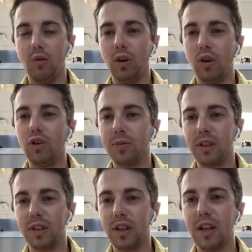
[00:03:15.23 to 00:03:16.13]
what
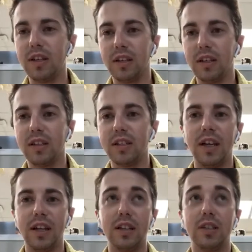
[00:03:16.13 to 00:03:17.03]
ultimately led to
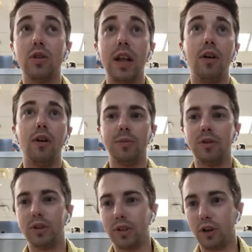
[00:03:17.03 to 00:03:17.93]
deciding to allow him to
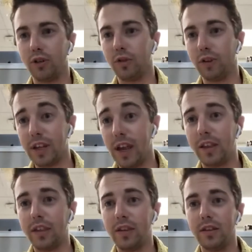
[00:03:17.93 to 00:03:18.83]
return for the eighth?